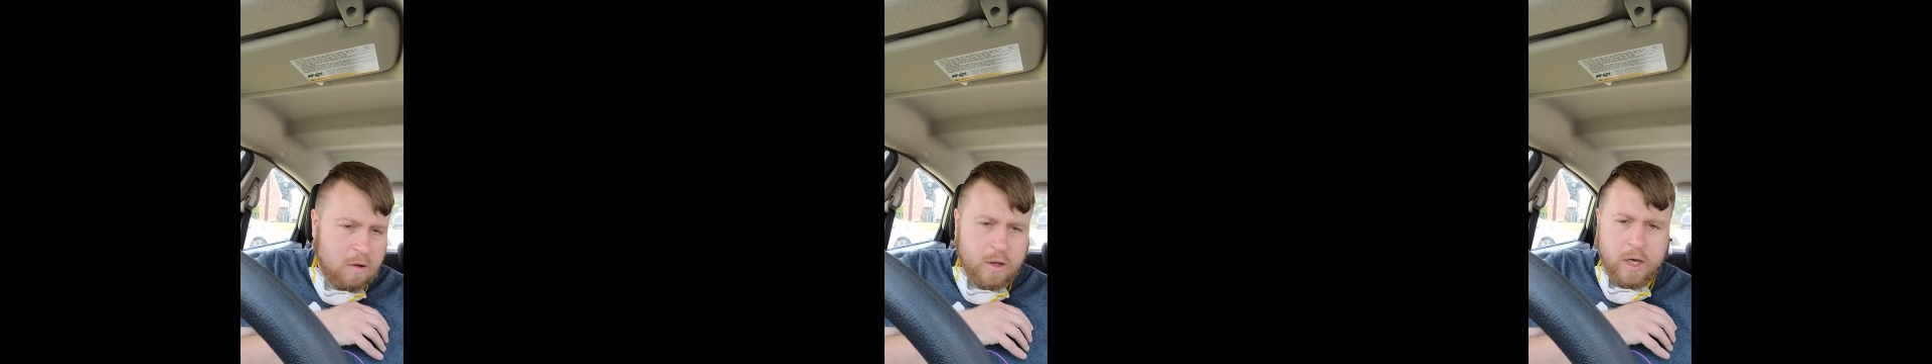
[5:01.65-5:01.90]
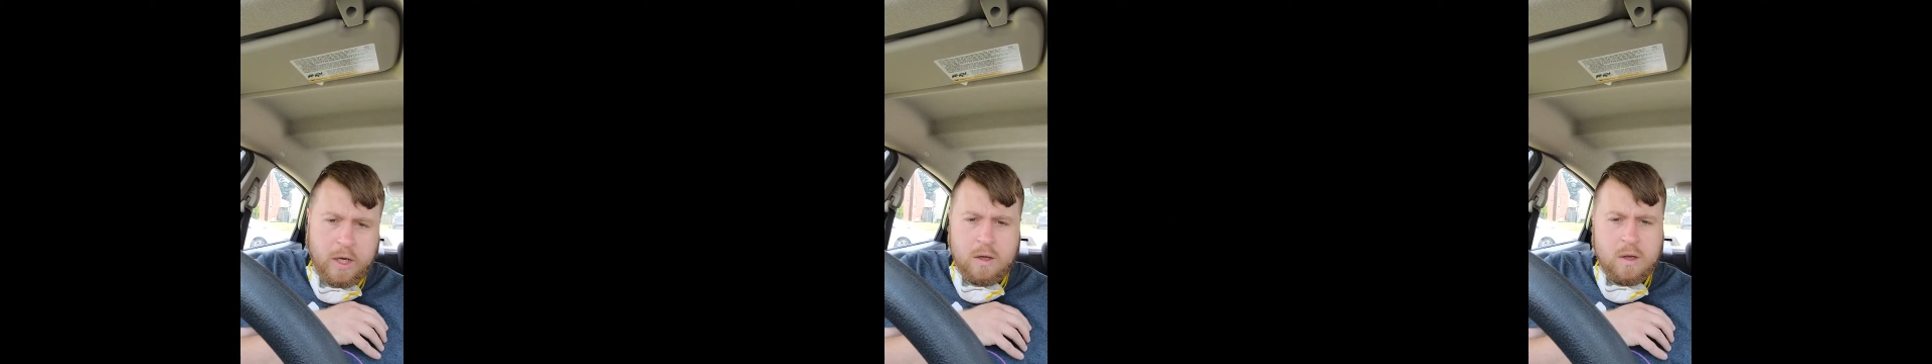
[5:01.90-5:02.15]

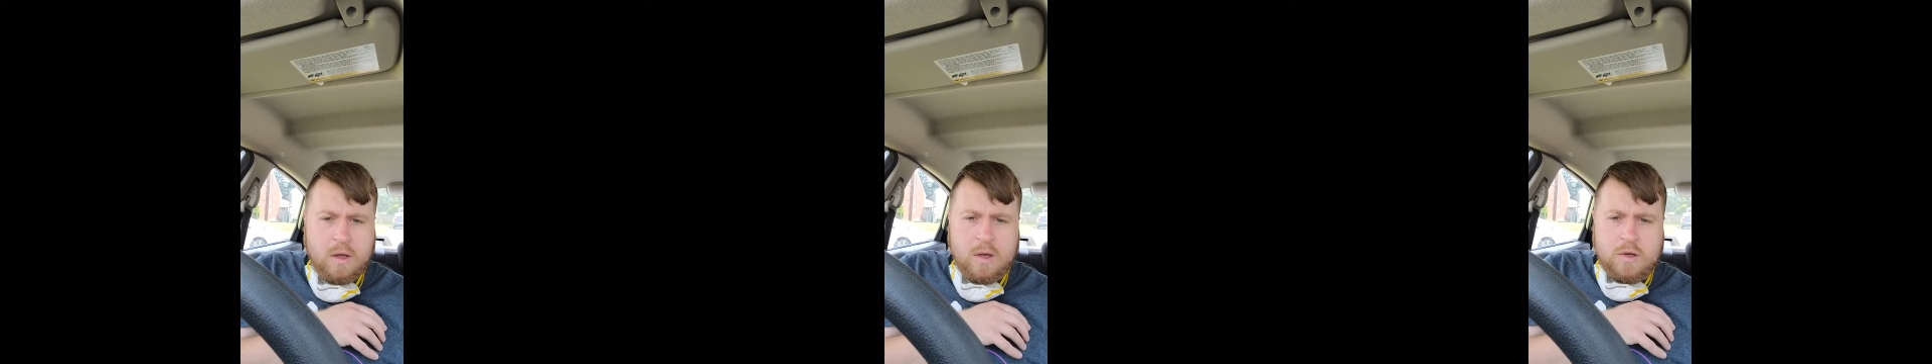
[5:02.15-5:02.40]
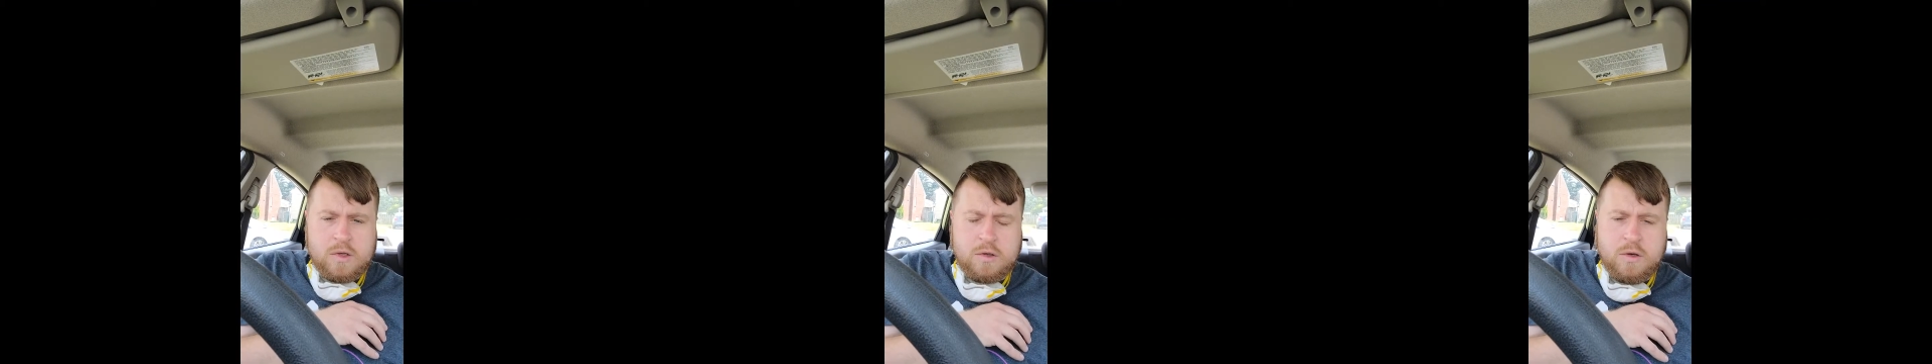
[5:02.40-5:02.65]
Like,
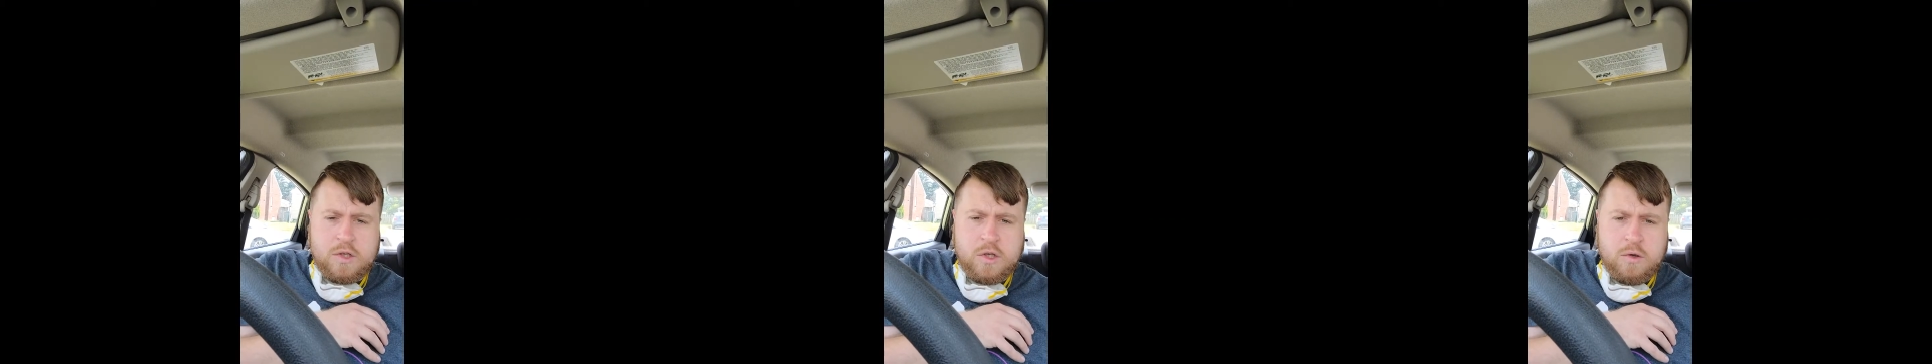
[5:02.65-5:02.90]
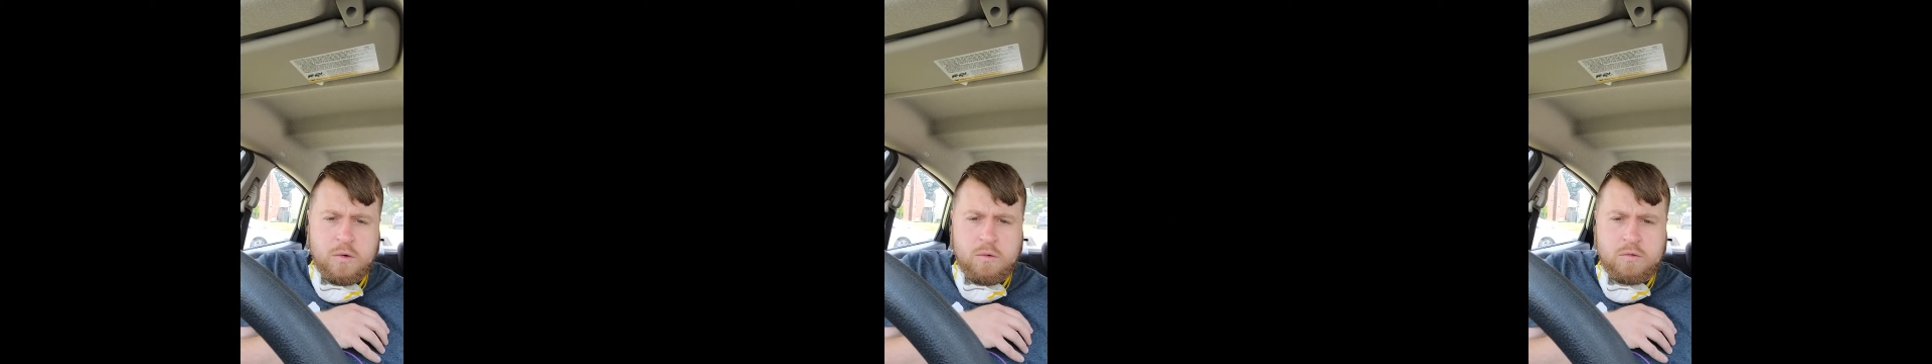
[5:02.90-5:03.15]
as soon as
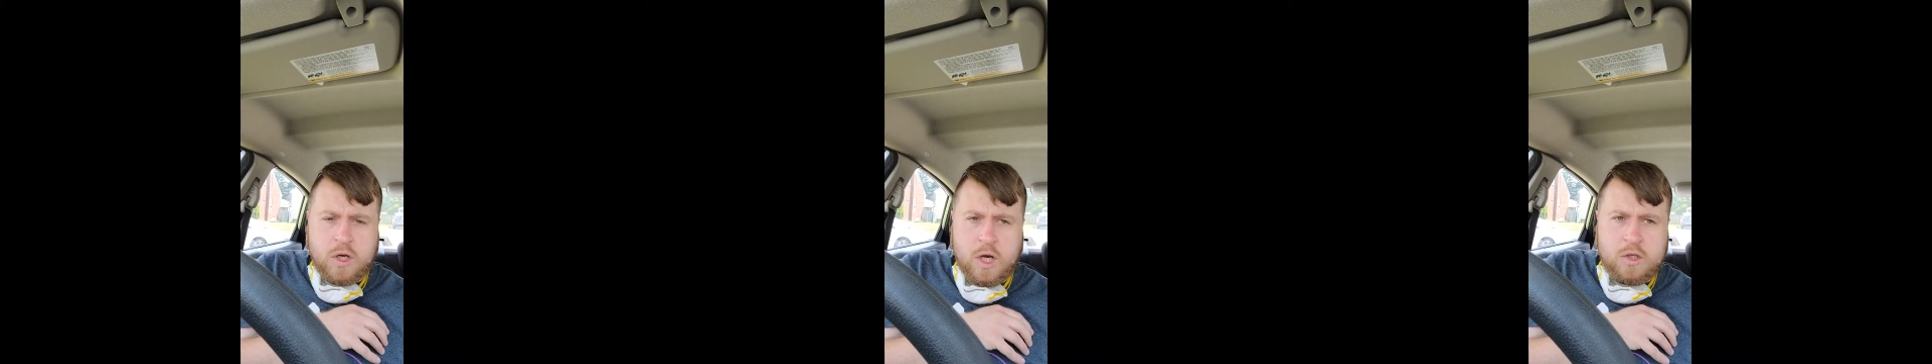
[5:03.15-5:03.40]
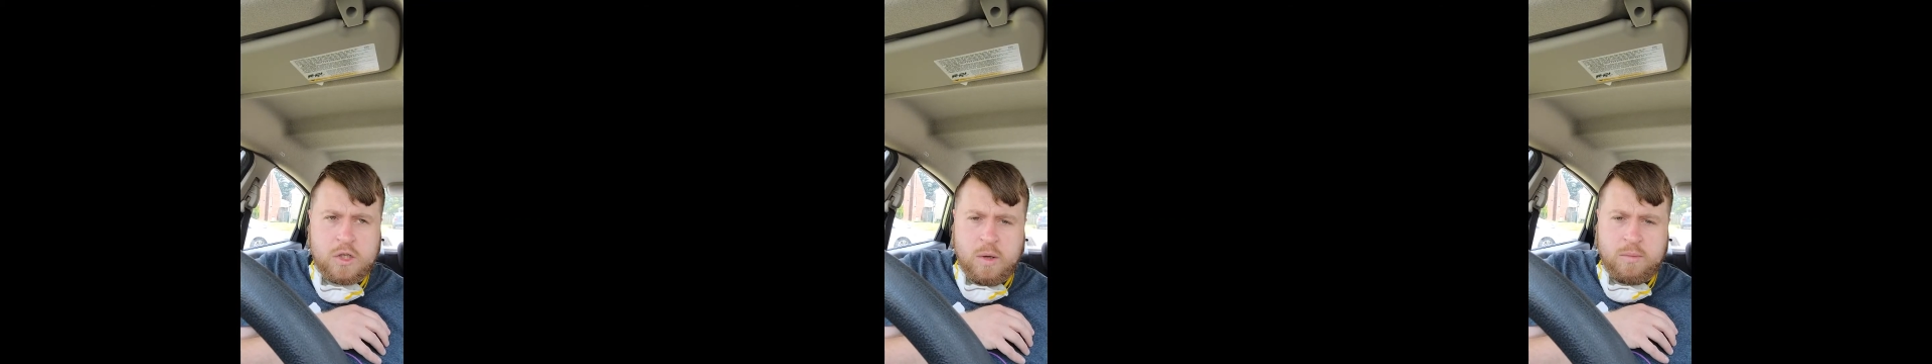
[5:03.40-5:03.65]
you
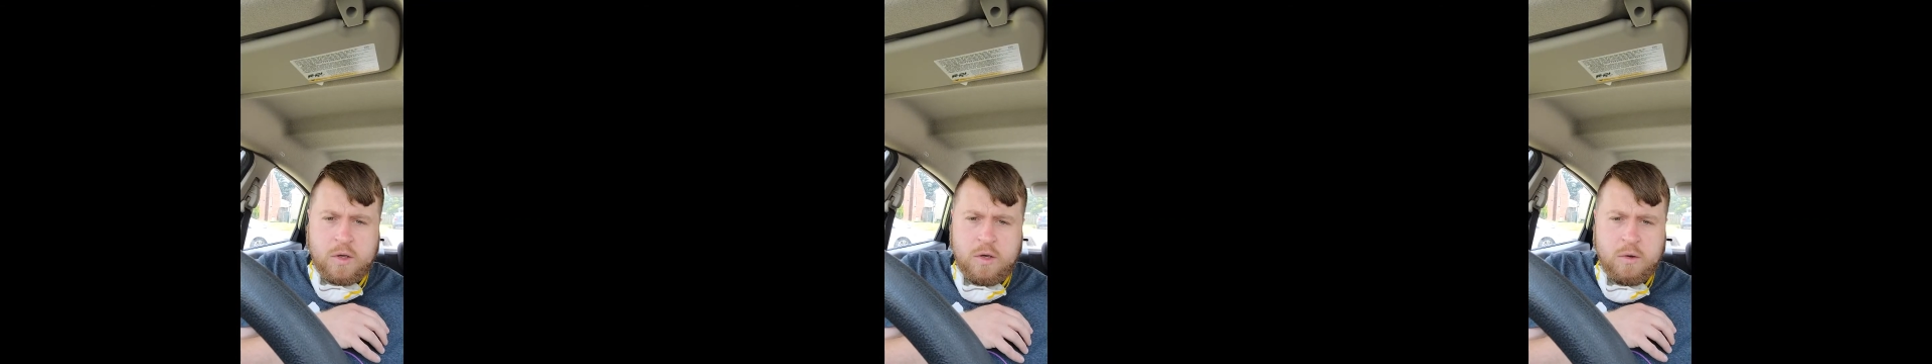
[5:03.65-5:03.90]
touch something, you